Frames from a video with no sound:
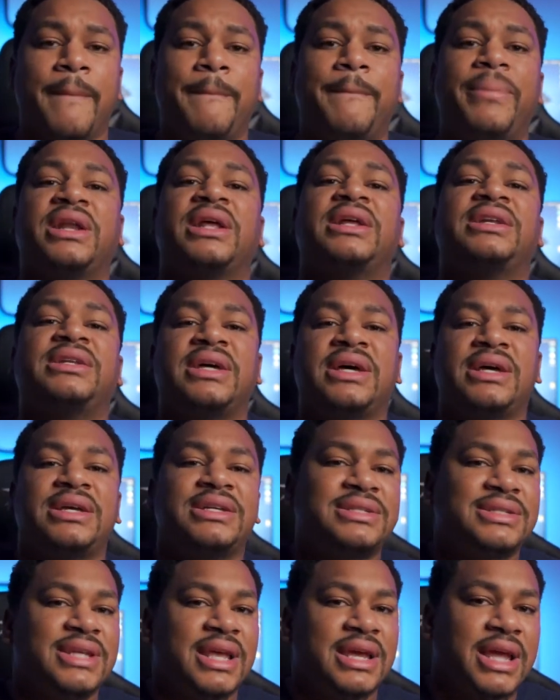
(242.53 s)
But it
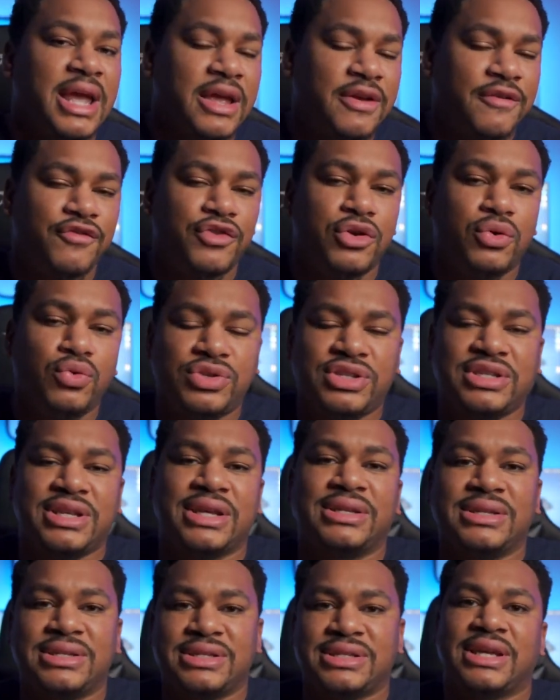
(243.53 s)
does take a few
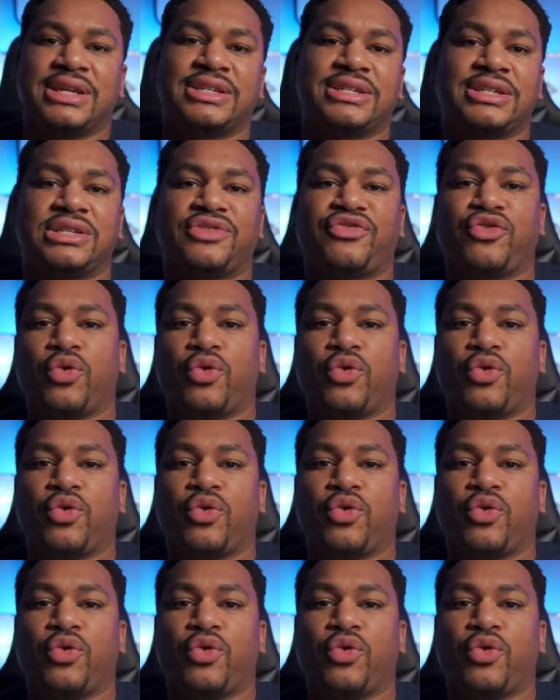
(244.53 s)
sitting sessions